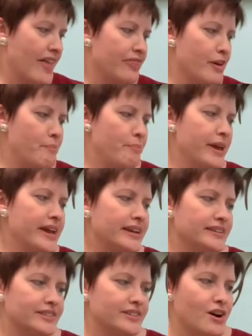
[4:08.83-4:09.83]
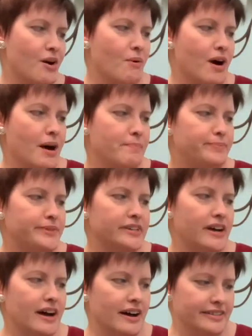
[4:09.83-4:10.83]
The pigs go up to
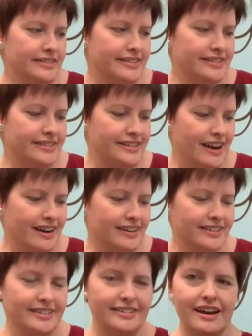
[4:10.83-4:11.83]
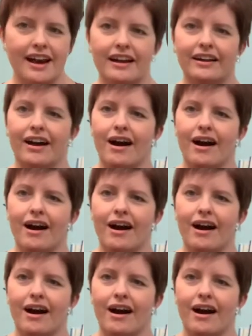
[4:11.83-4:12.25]
unstuck Duck.